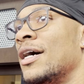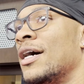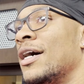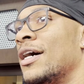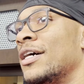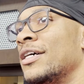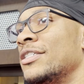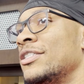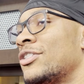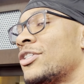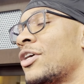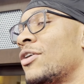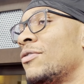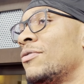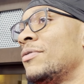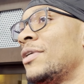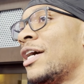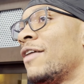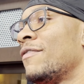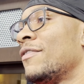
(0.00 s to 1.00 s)
And so
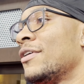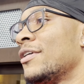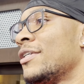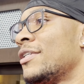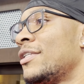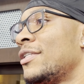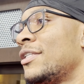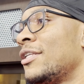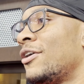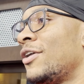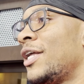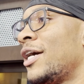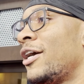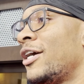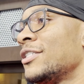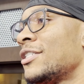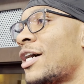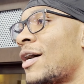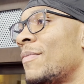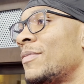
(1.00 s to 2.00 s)
whenever, you know,
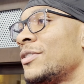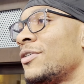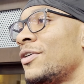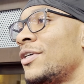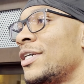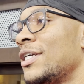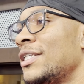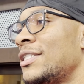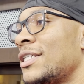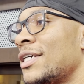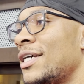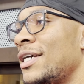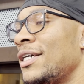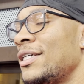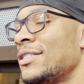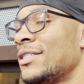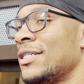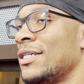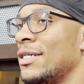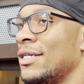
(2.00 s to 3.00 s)
there is an opportunity and
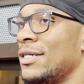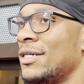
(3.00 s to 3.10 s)
chance,